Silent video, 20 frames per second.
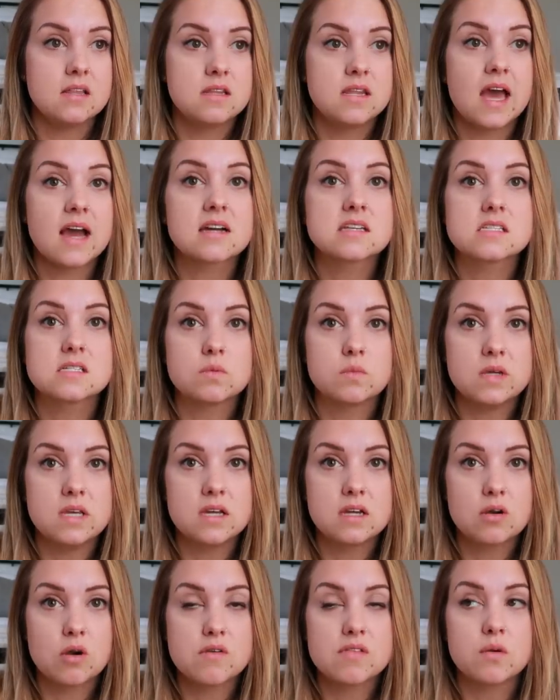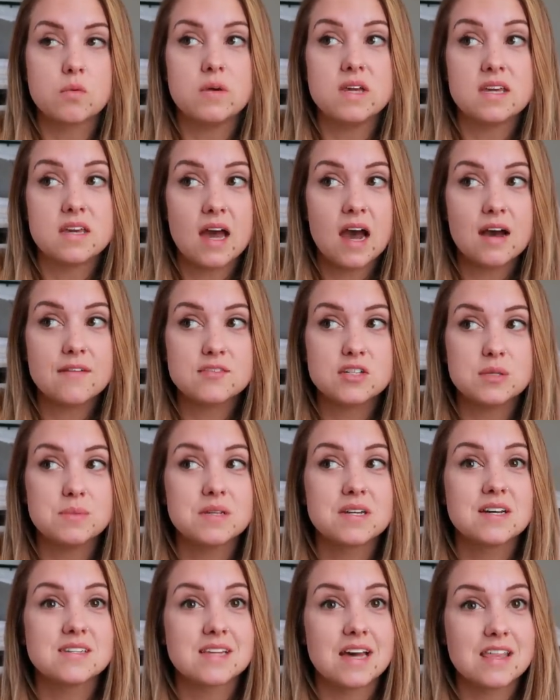next week or the week after
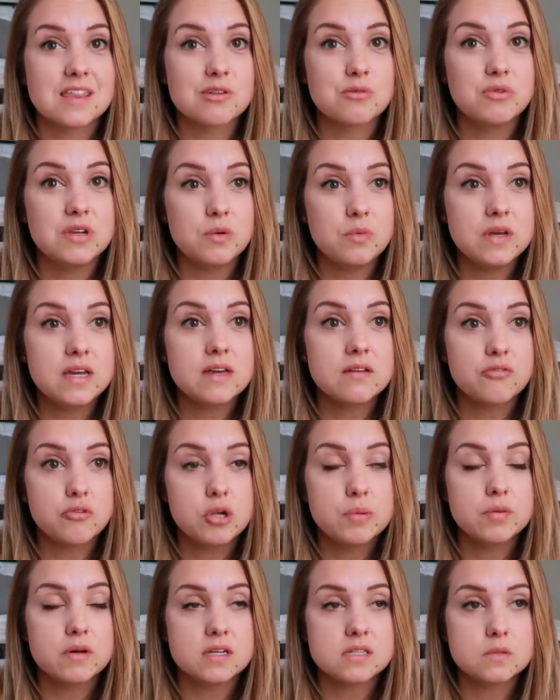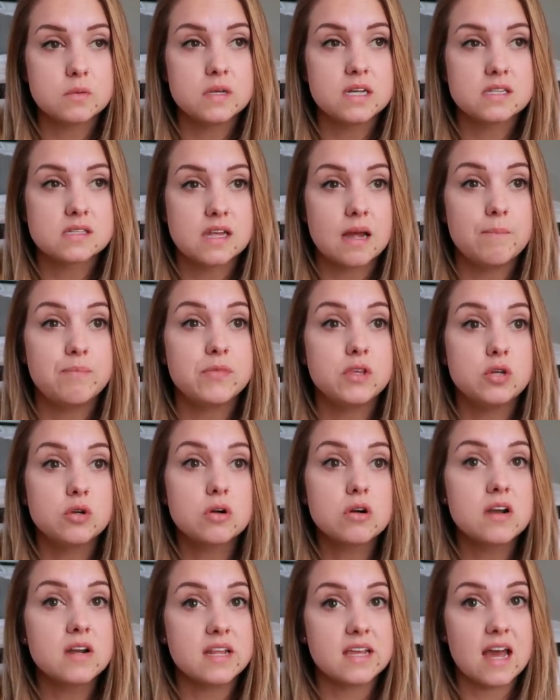because at three week three plus weeks then
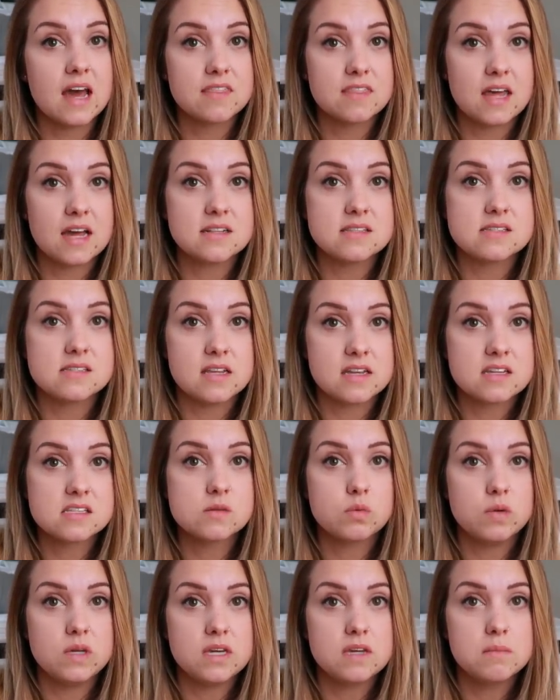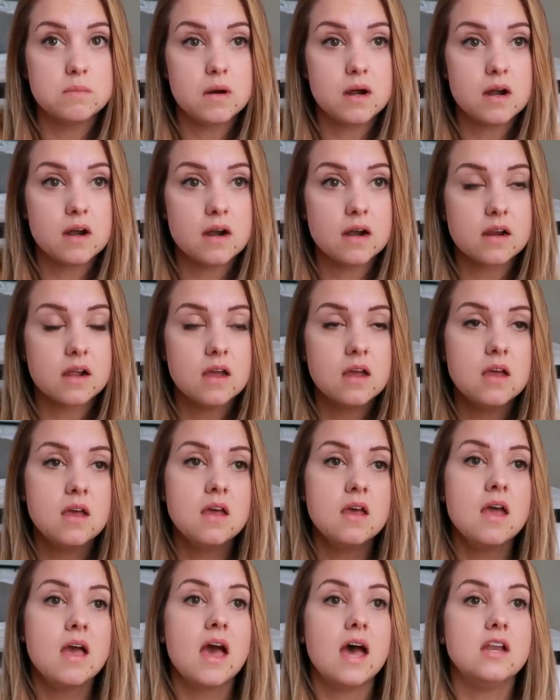you're already at that six week mark
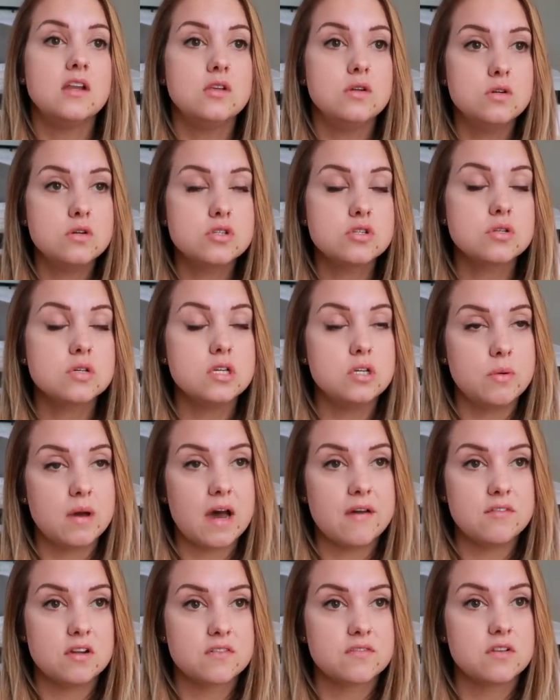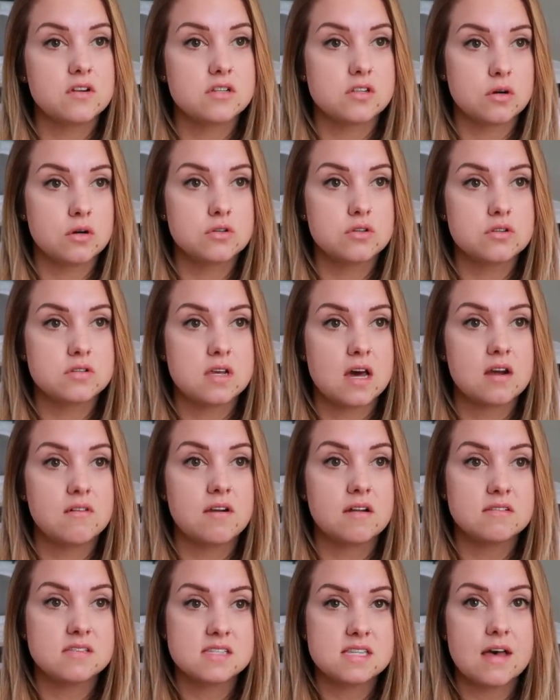and usually you have your first ultrasound
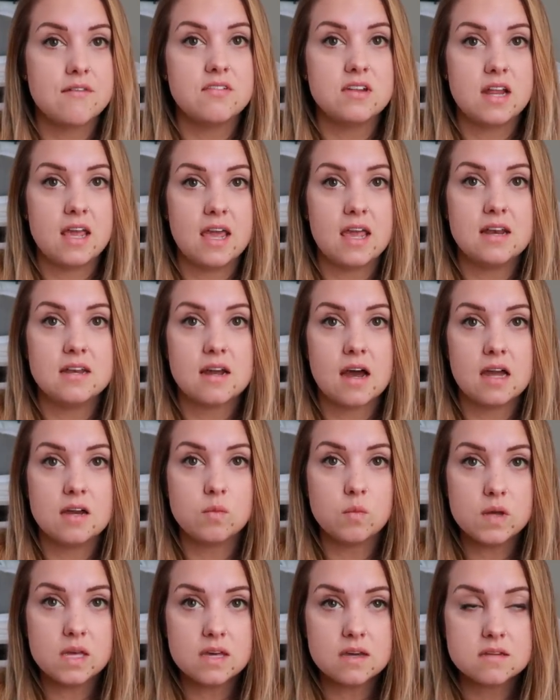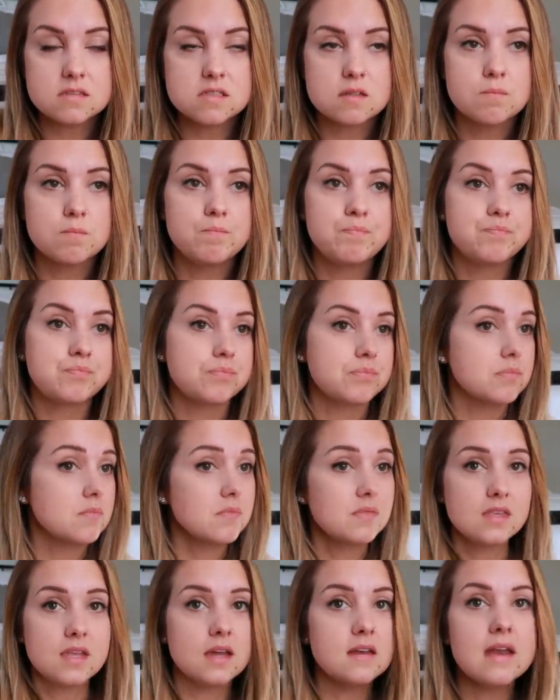around seven eight nine weeks
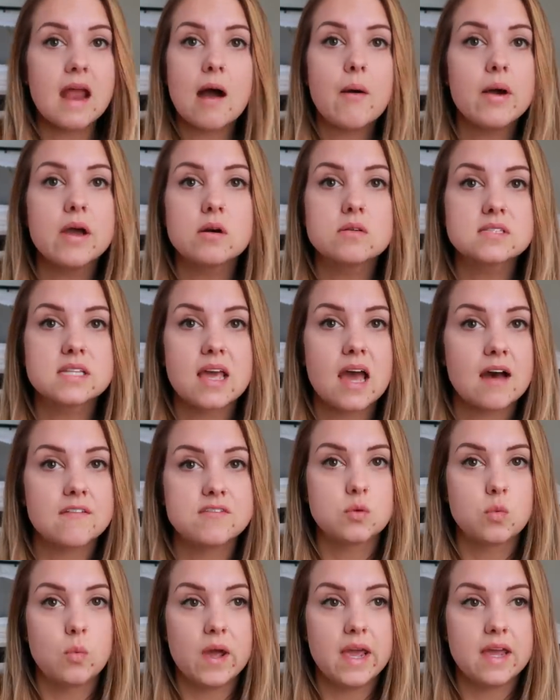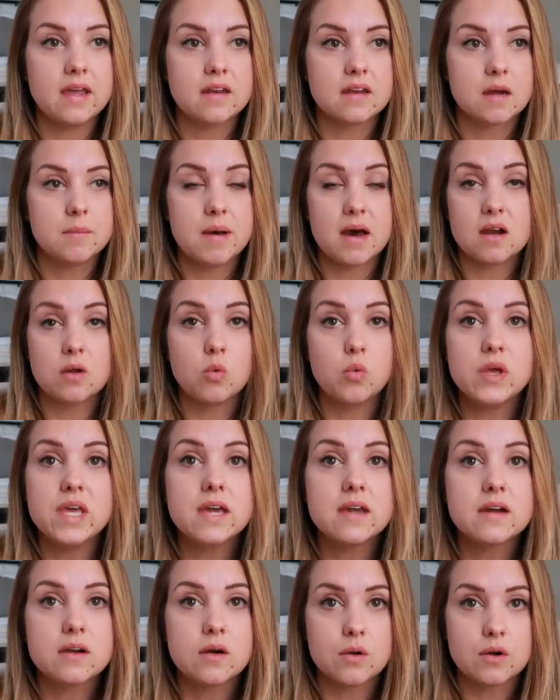now i only to wait about a
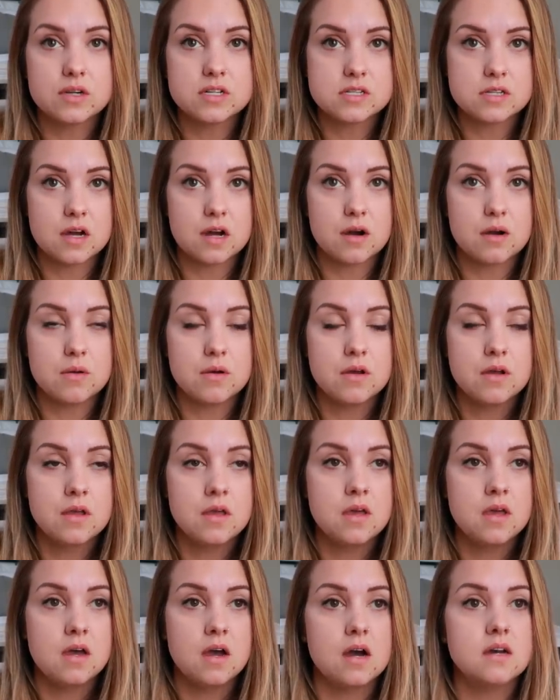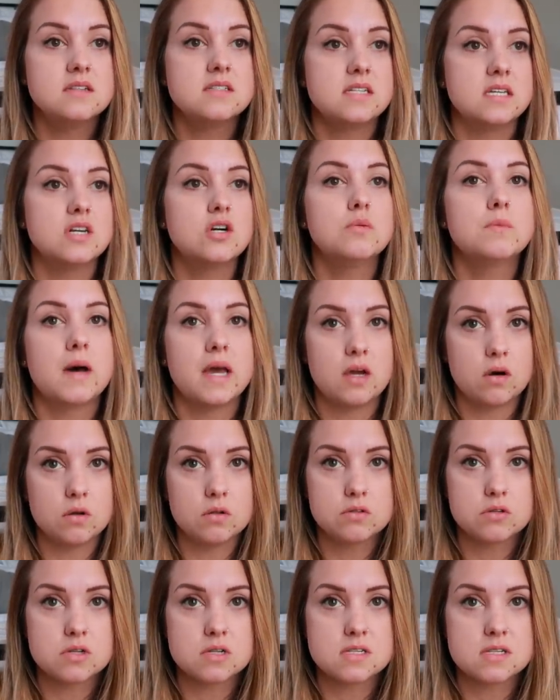week or so until my
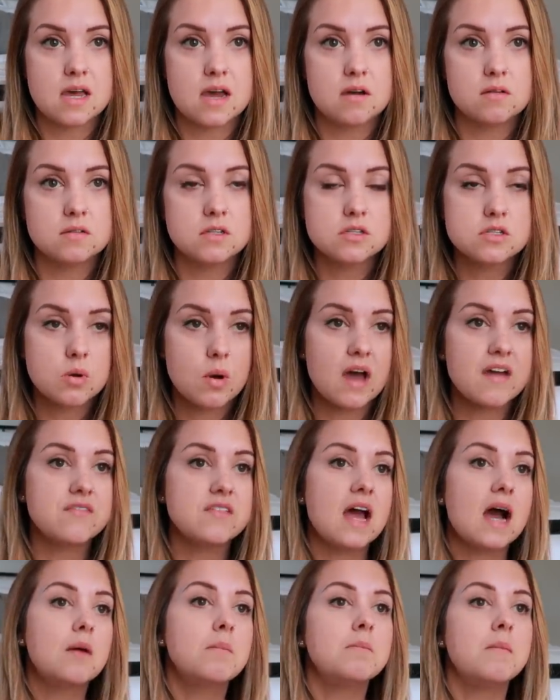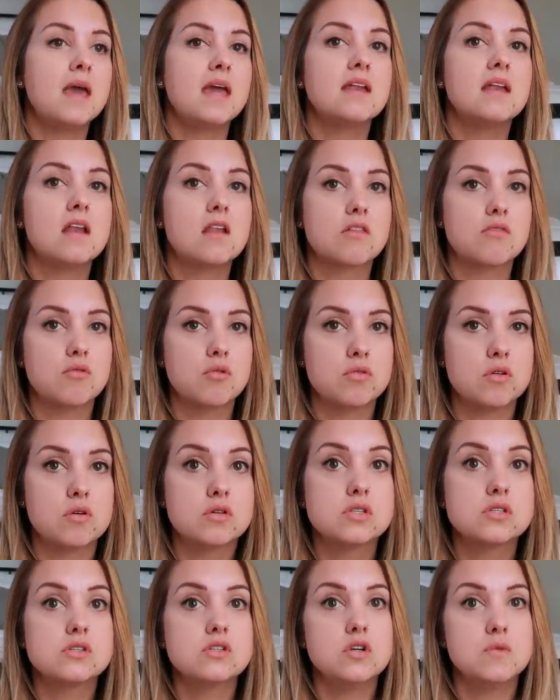ultrasound so i've now made it through
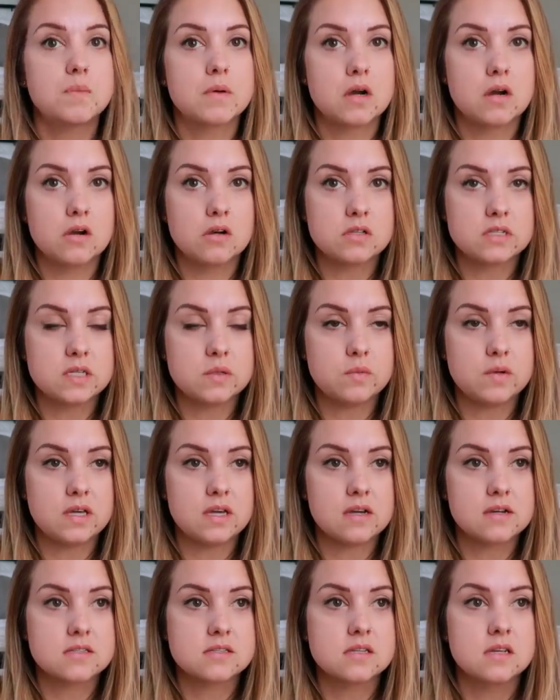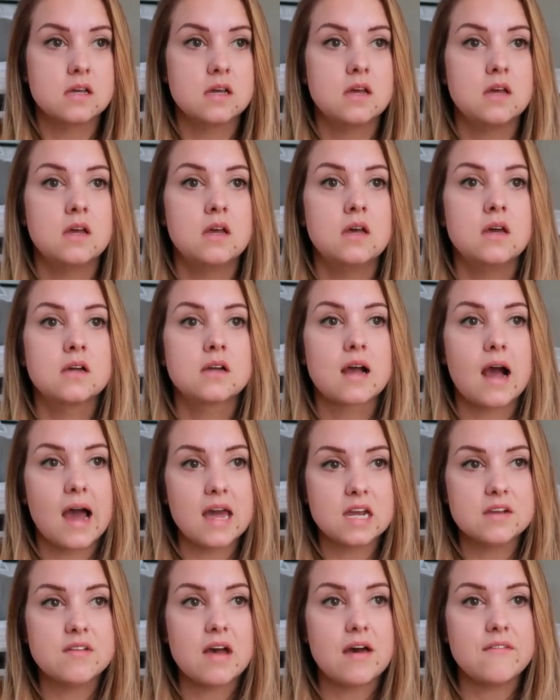those super early weeks
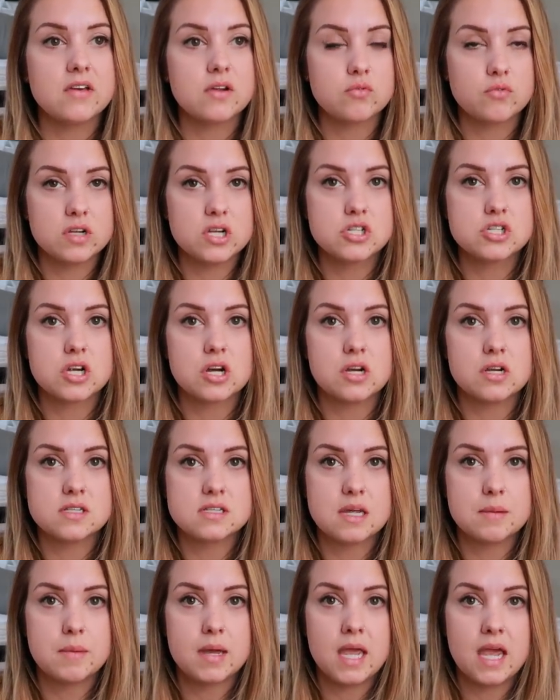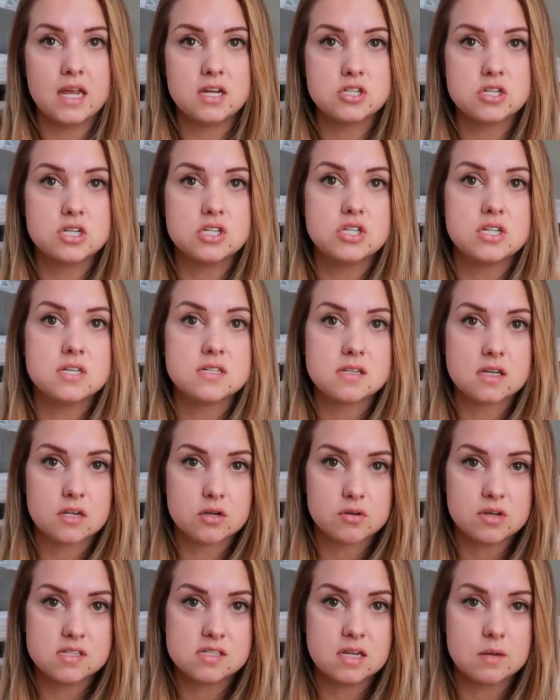kind of having reassurance that my HCG is
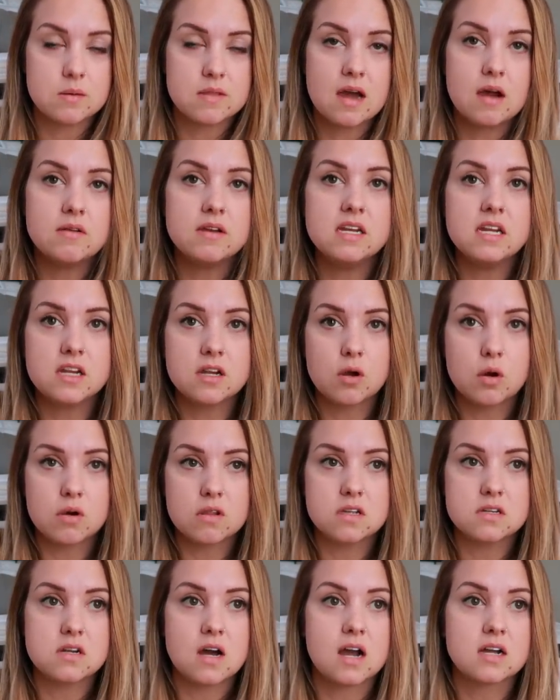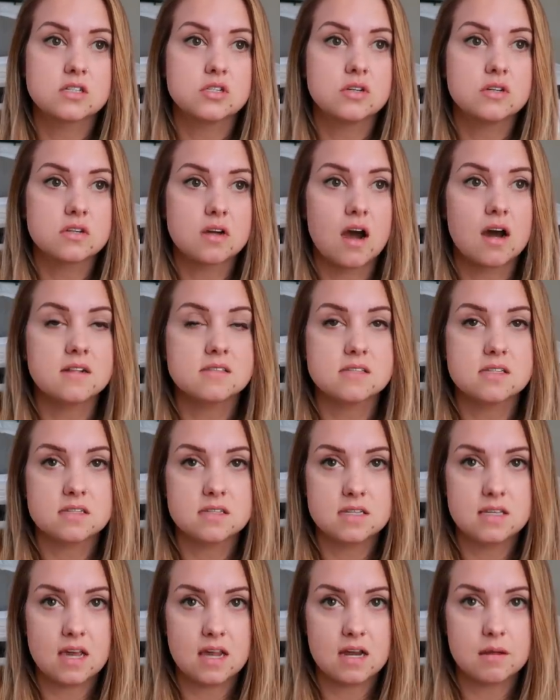increasing without needing to go to the doctor and
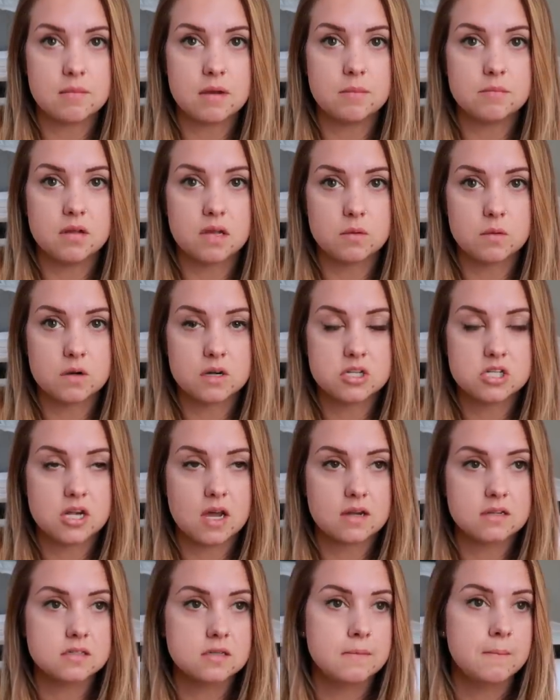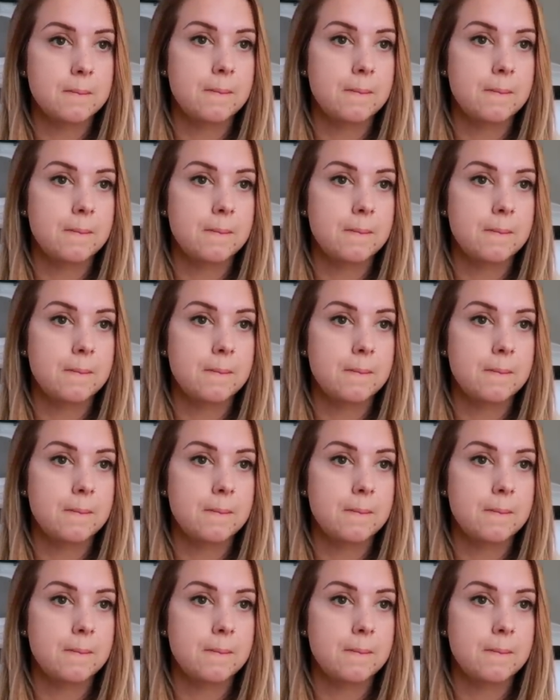constantly getting my blood work checked.